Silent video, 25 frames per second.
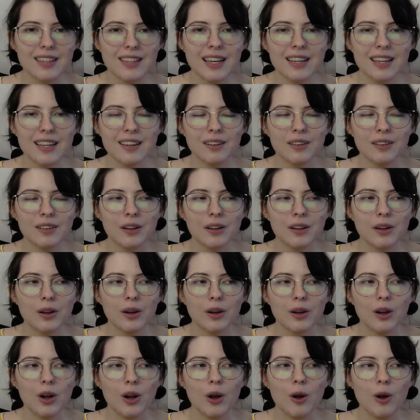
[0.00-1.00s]
like
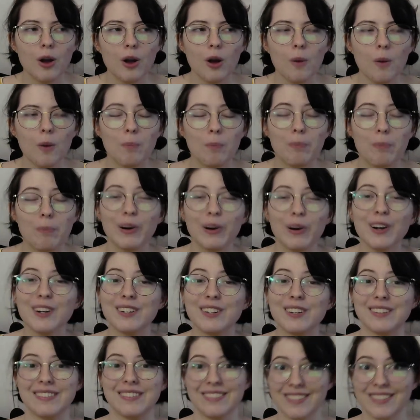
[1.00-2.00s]

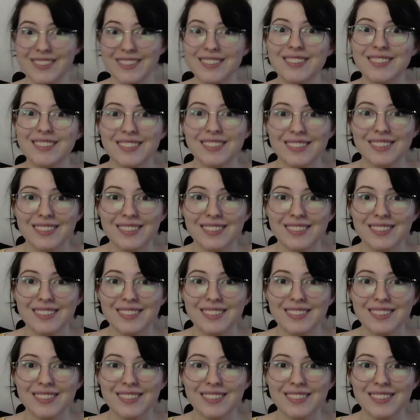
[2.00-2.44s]
birds.